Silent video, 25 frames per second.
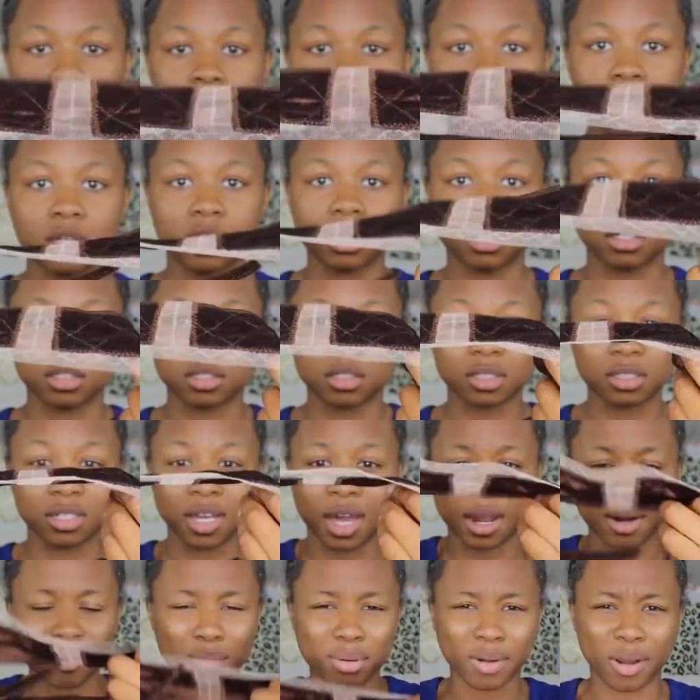and just
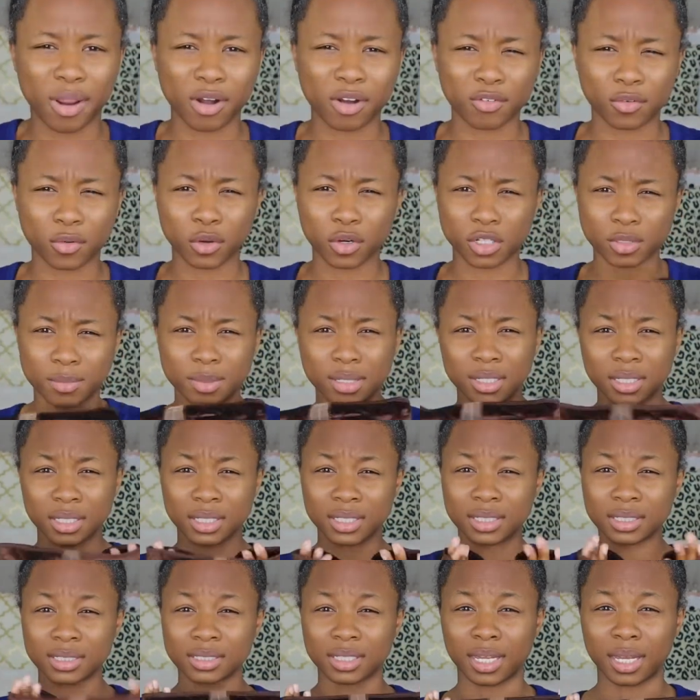got brown of course
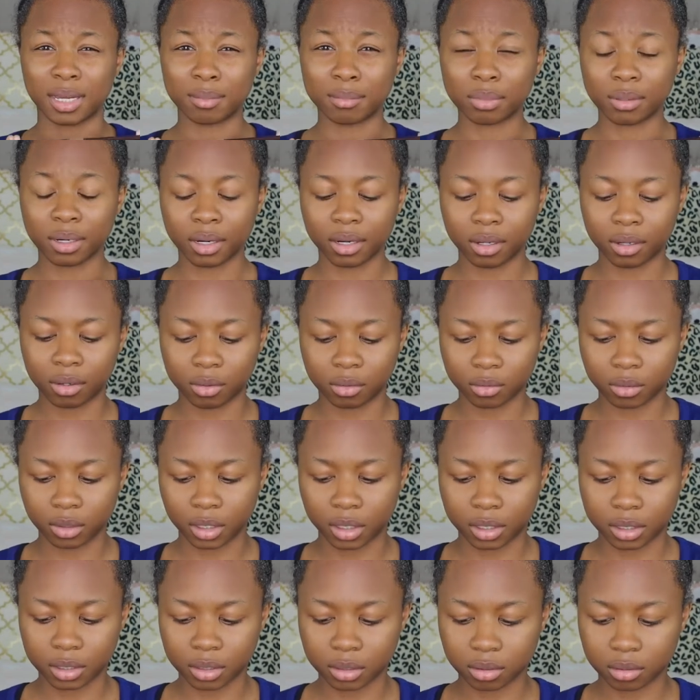because I'm brown
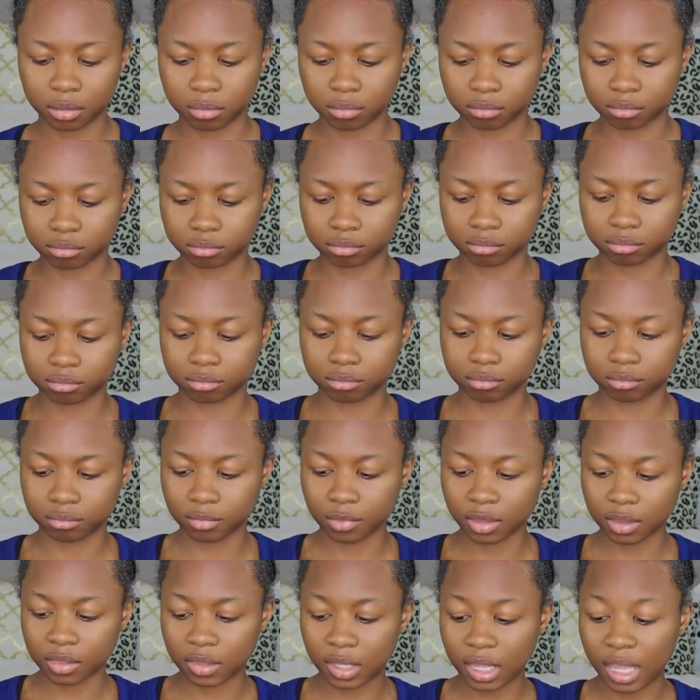and
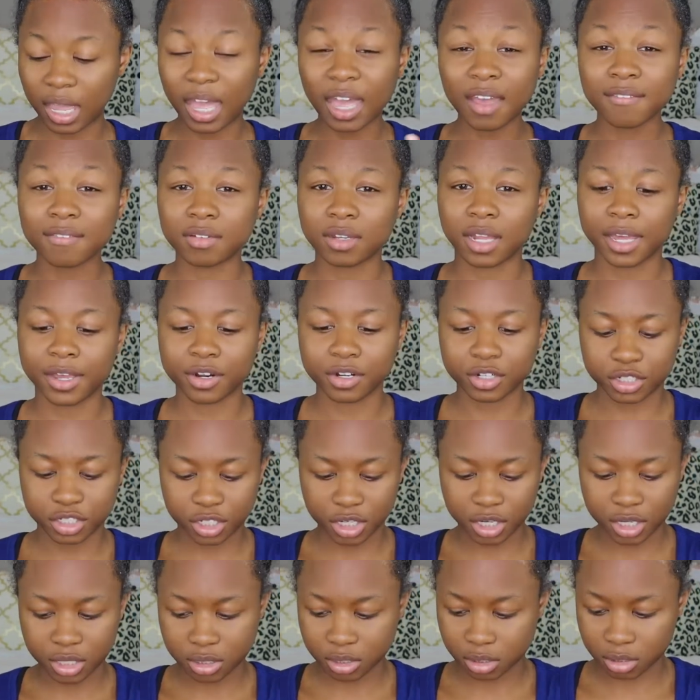they have lighter
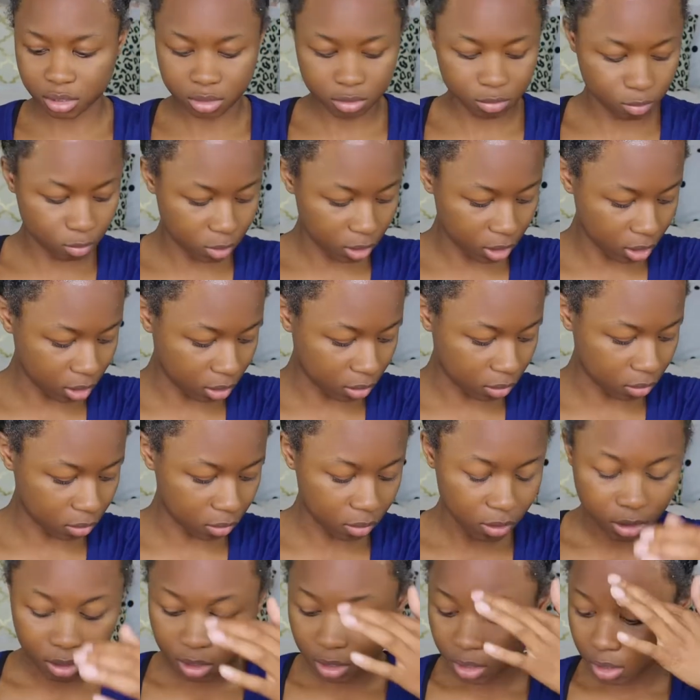shades as well
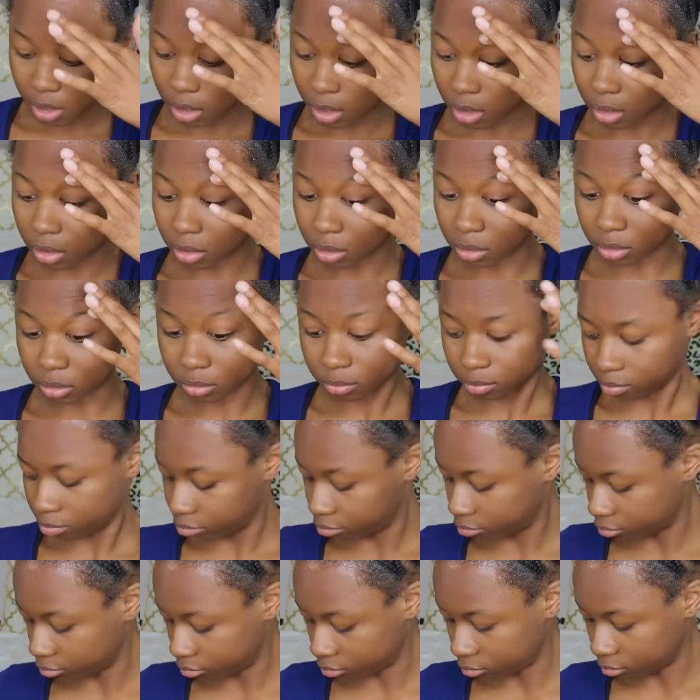um
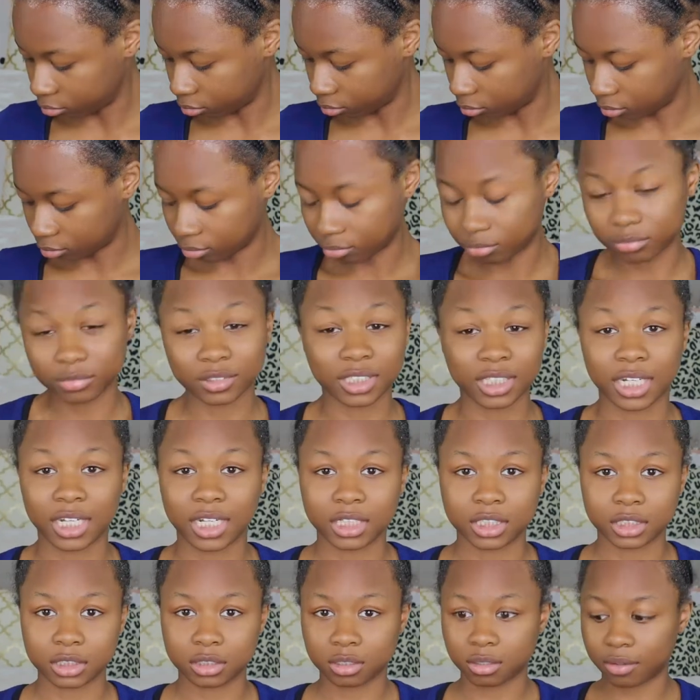I
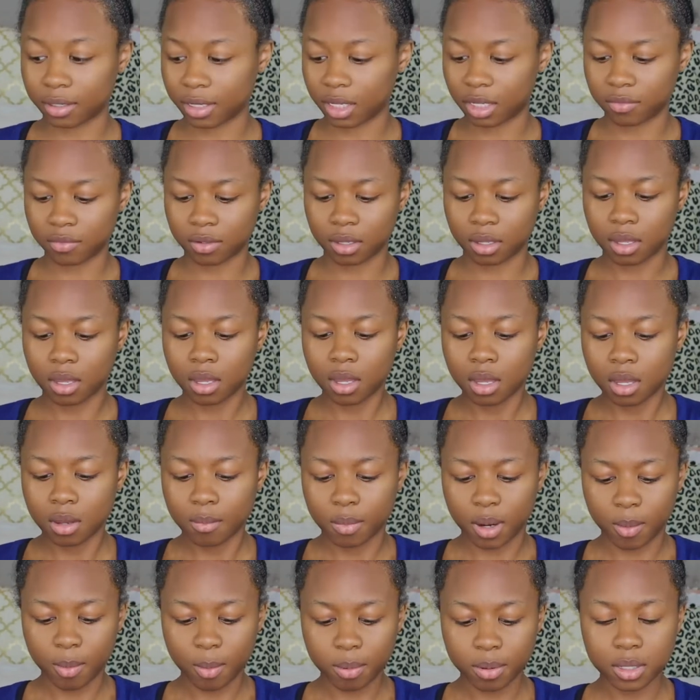just don't have it
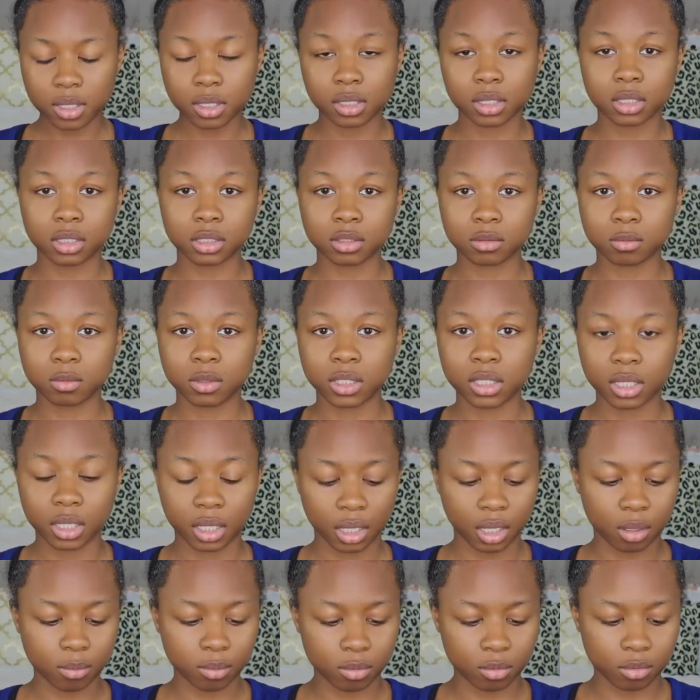but I'm gonna put this wig
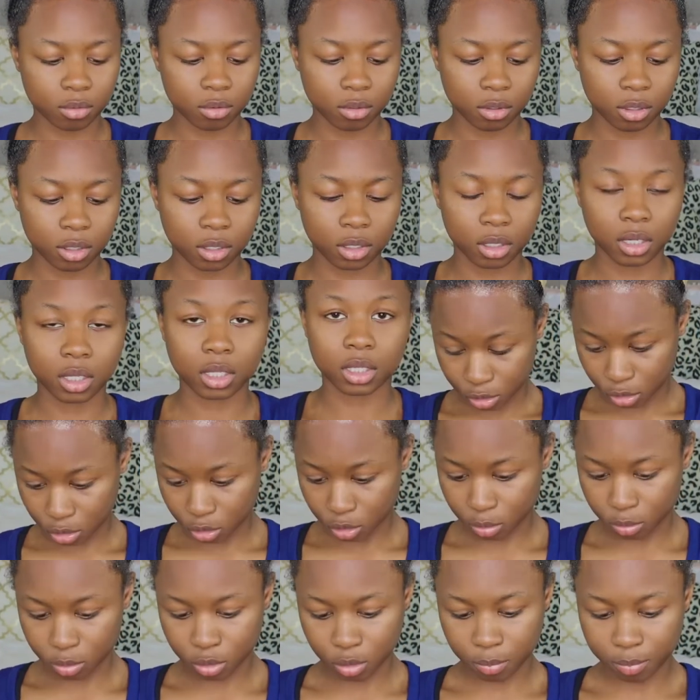cap on and
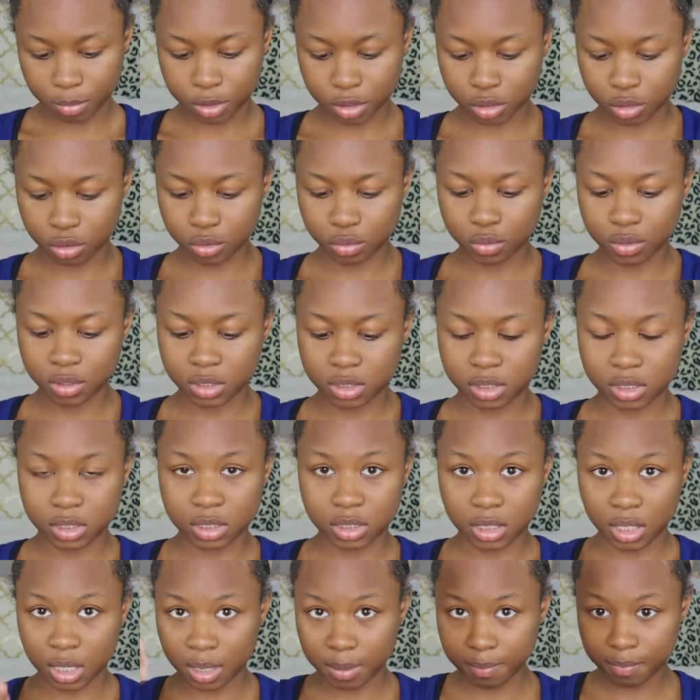let me just do the
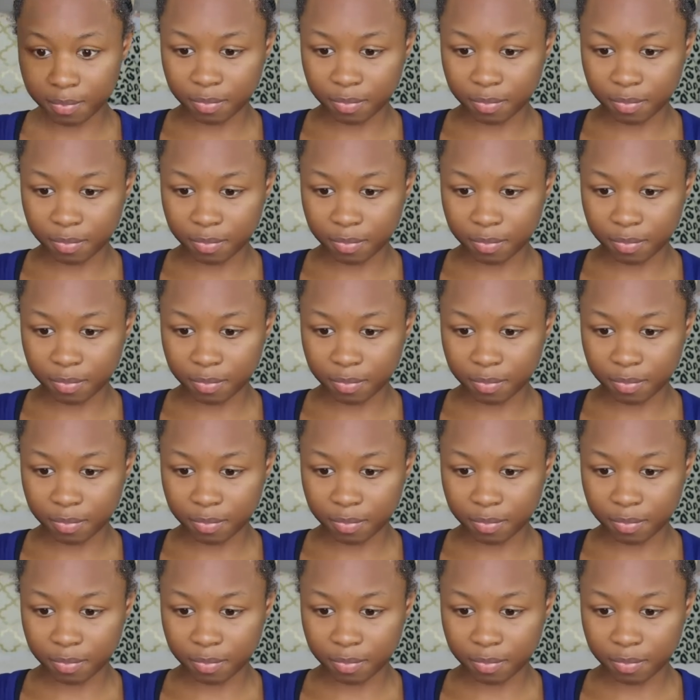same